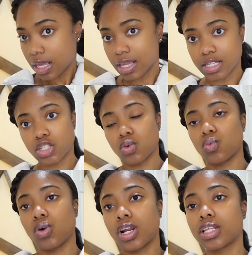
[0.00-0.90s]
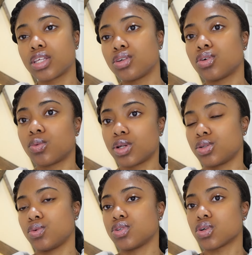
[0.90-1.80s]
Yeah, so another thing you don't want
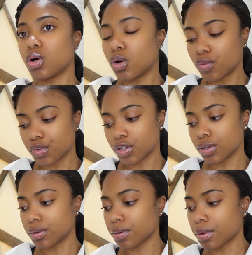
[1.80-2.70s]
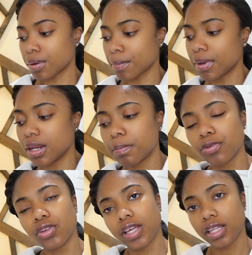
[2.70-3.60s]
to do is over
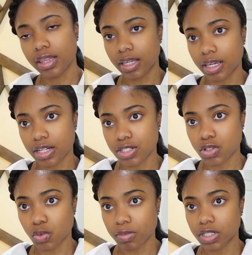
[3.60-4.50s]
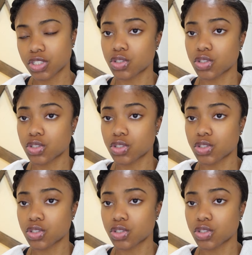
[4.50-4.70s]
manipulate the hair so much.